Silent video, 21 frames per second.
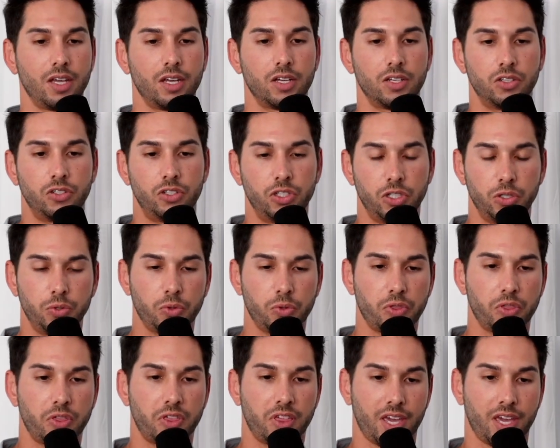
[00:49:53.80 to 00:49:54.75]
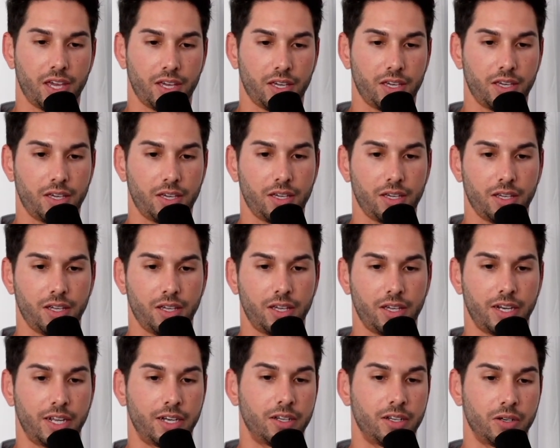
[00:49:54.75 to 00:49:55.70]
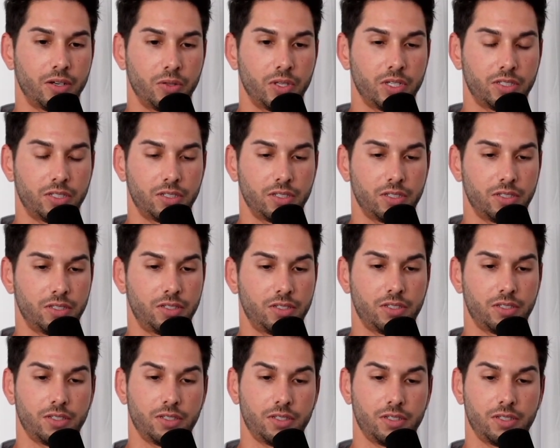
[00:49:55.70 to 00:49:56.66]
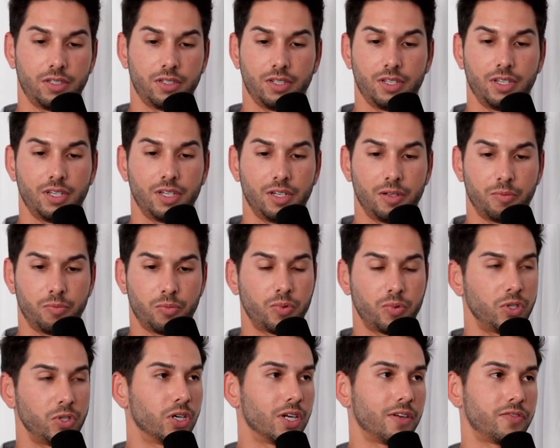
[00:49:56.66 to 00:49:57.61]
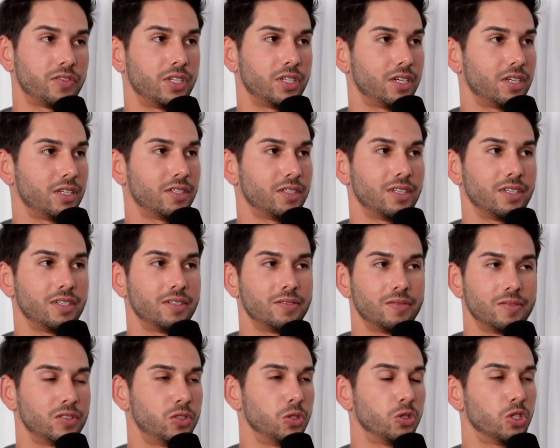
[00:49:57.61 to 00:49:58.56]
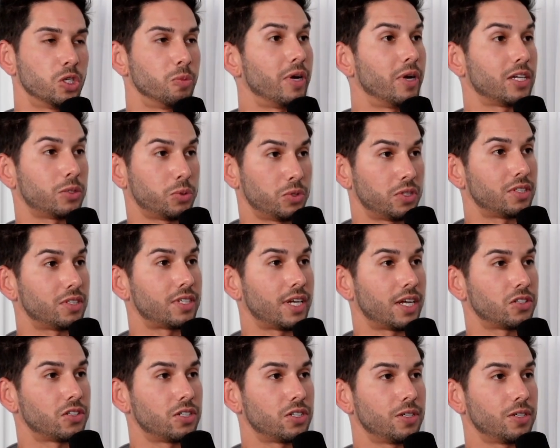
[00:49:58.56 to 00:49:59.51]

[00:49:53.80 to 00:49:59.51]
Do you think, and I know this is, you don't have to do your best with this answer,